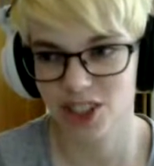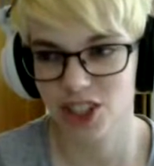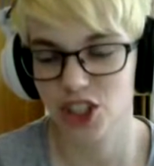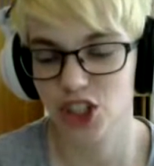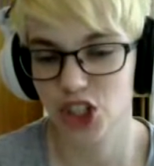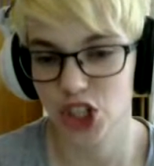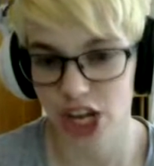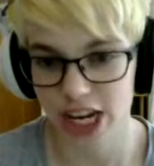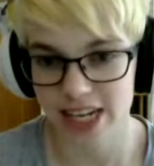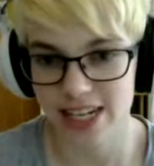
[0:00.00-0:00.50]

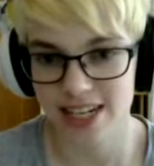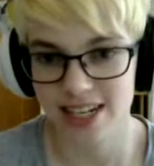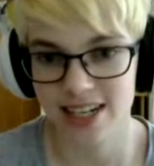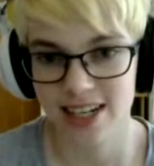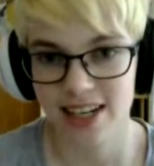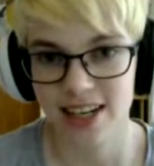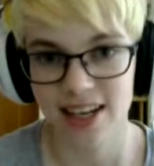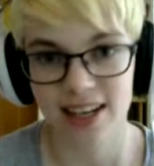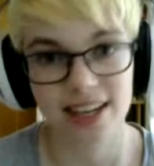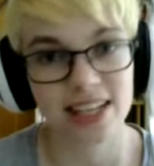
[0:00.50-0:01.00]
Shit.
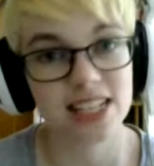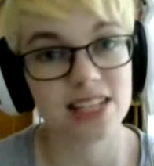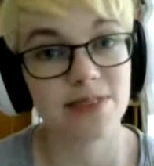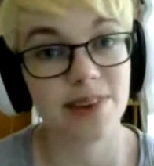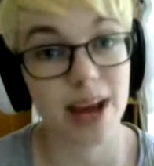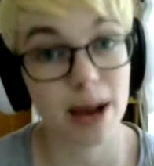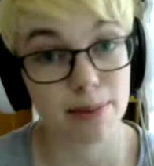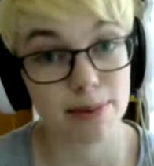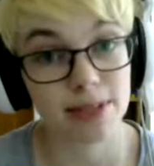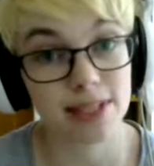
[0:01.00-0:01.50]
At least if it
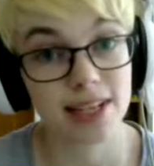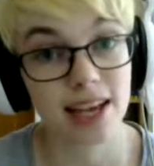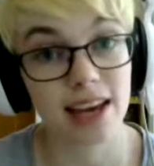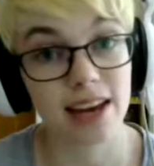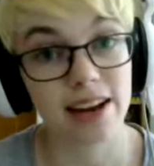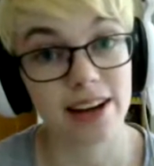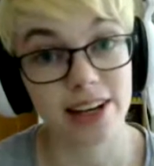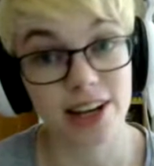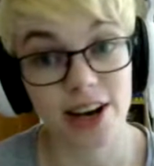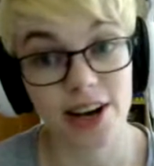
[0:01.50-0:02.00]
happens again,
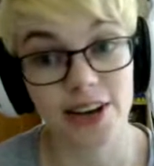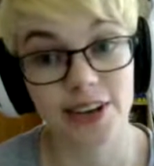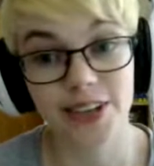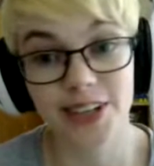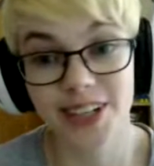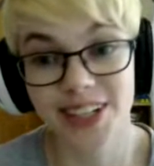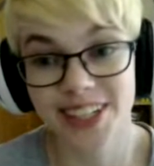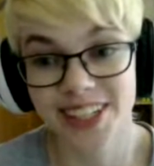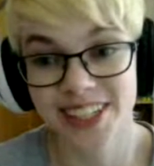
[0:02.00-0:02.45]
I know.